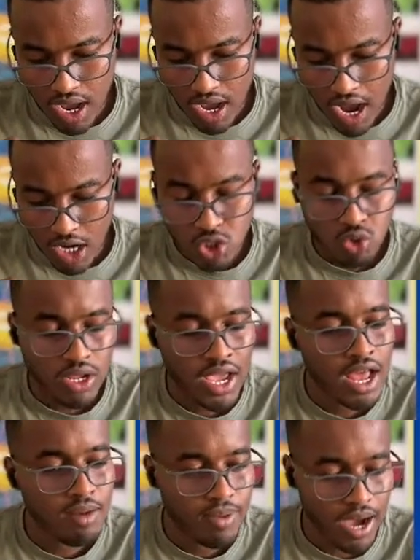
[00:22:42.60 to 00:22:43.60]
actually
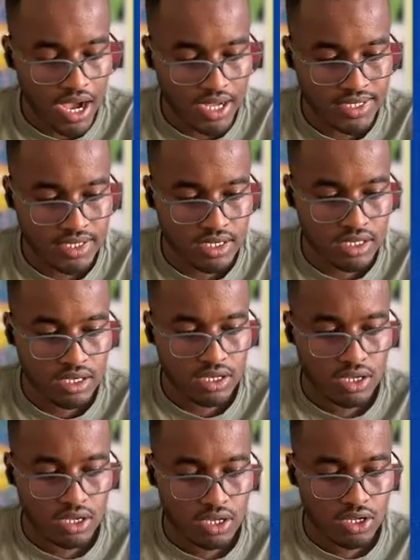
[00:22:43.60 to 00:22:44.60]
help us
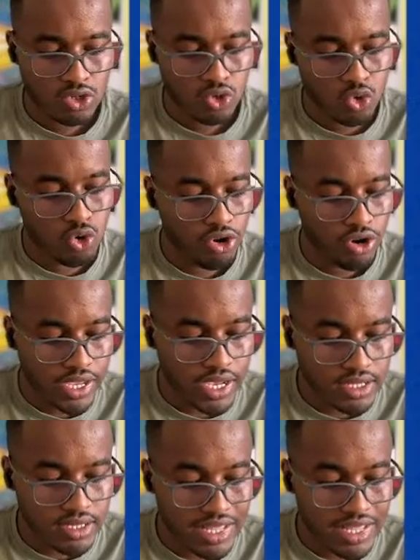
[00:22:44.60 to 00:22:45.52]
to create